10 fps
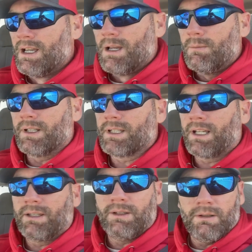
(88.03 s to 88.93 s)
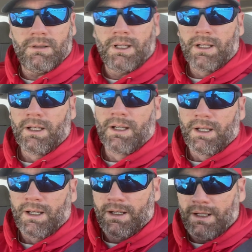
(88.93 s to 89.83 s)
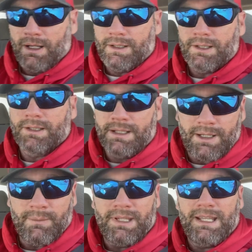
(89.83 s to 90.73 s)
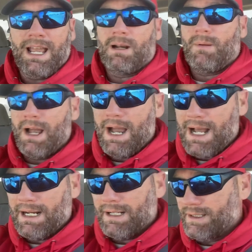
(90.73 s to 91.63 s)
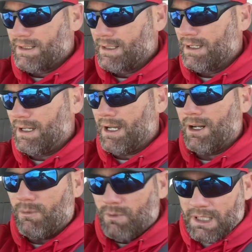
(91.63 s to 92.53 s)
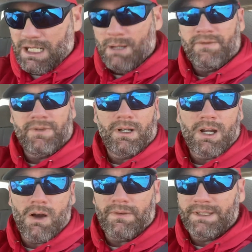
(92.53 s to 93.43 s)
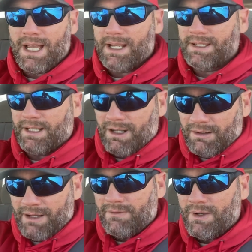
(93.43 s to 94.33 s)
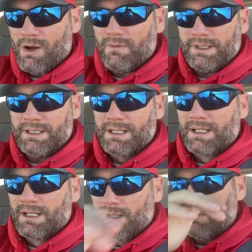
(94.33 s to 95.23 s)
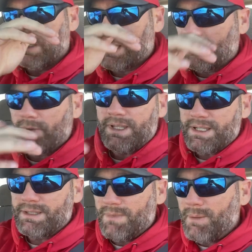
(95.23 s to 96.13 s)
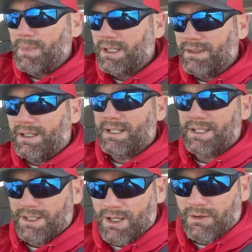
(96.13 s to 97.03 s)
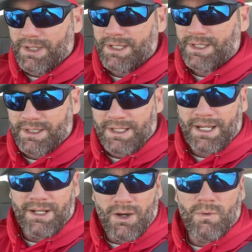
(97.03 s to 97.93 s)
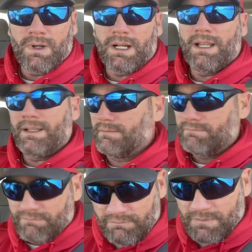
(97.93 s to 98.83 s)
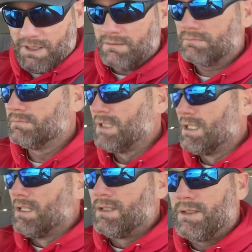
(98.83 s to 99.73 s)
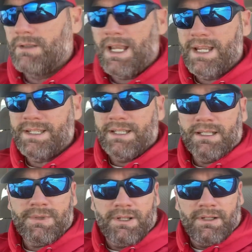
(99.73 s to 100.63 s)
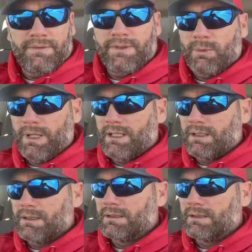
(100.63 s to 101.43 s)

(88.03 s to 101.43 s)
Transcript: But it's like, dude, just give me the antibiotics. I don't want to come in for a COVID test. I don't have COVID. He's like, well, these mimic the, I said, no, this is, I know what and 2 days in, I'm starting to feel better.